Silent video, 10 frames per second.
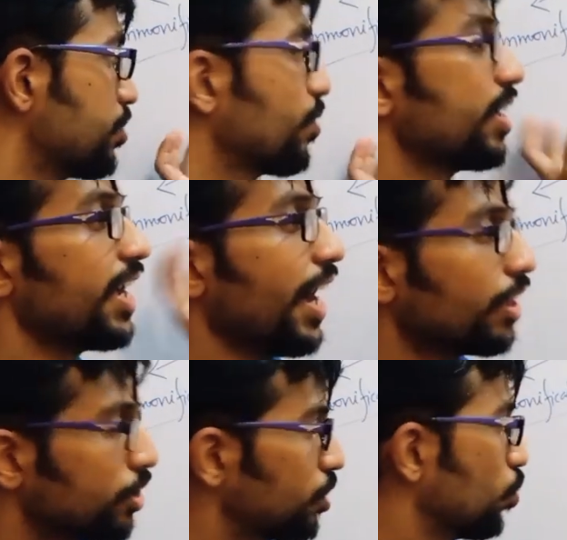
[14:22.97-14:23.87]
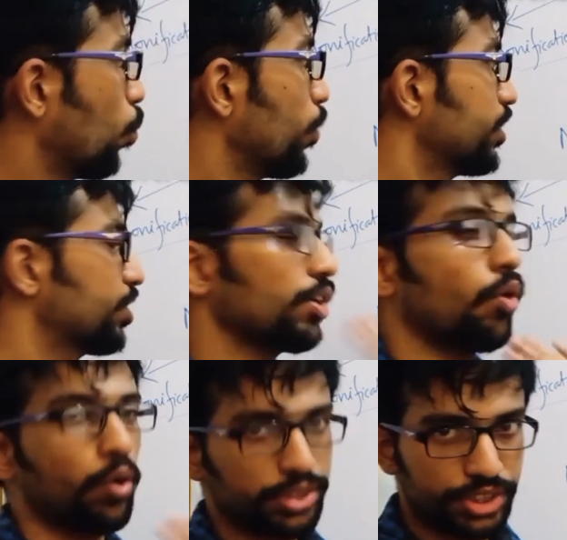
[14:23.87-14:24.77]
reacts with
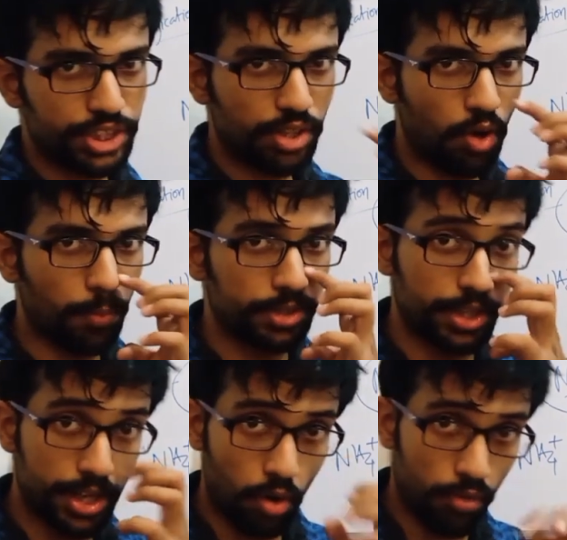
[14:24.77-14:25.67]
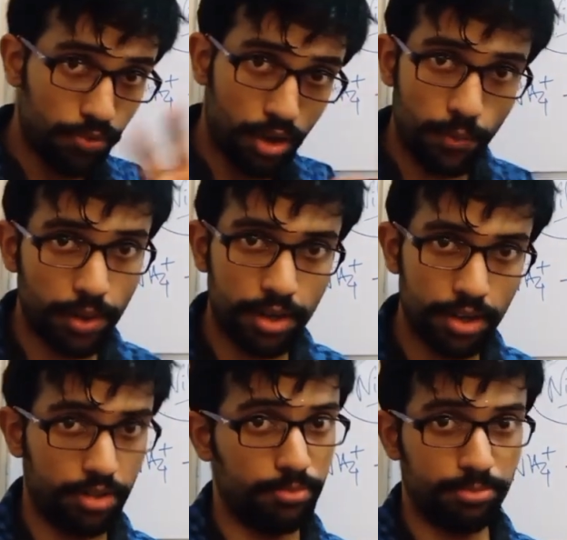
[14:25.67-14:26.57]
oxygen of our
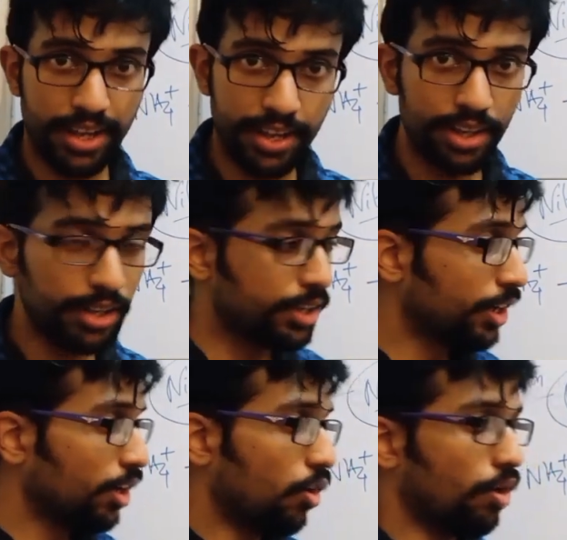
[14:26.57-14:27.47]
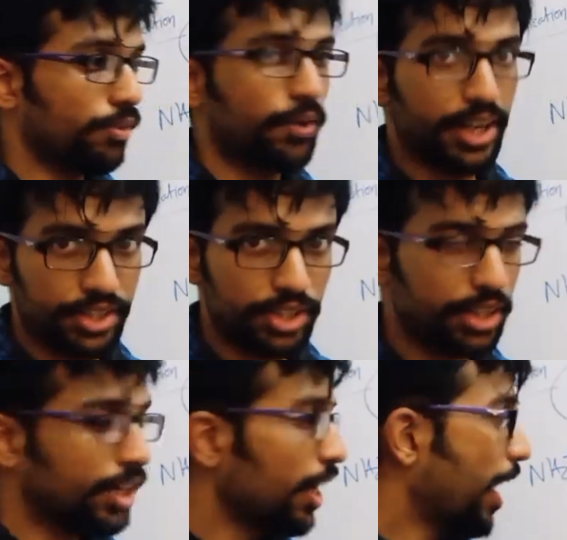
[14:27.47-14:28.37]
air of our
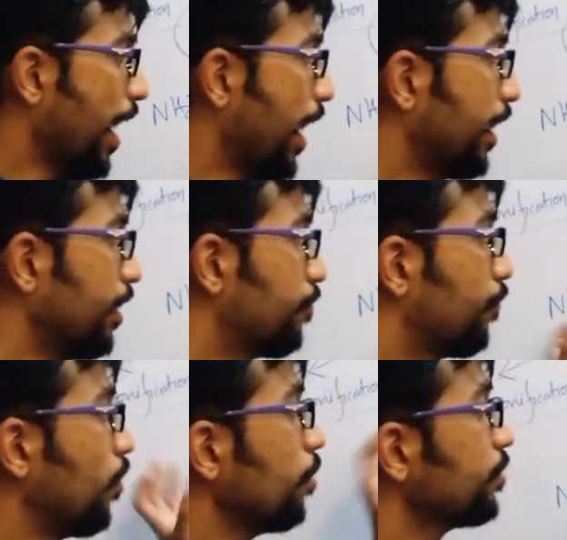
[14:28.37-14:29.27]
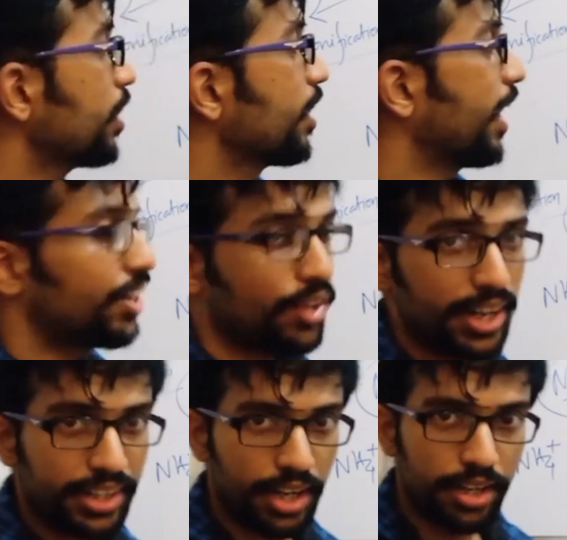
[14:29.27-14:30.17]
nature and form the
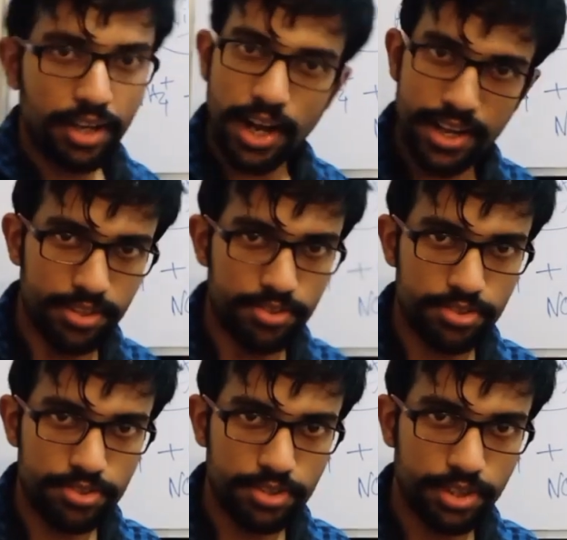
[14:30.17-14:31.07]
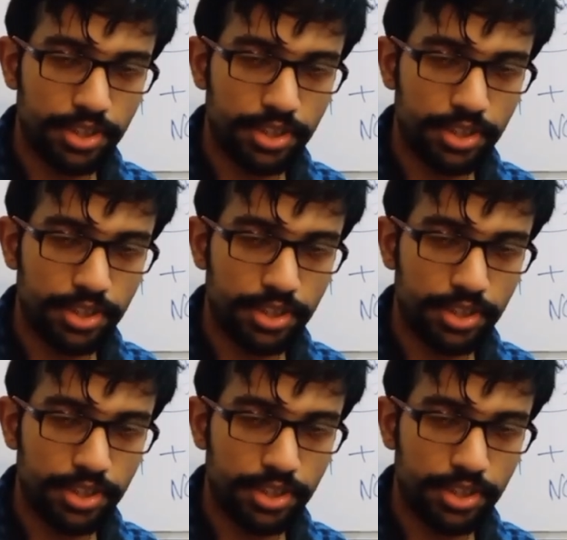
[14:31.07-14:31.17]
nitrite ions.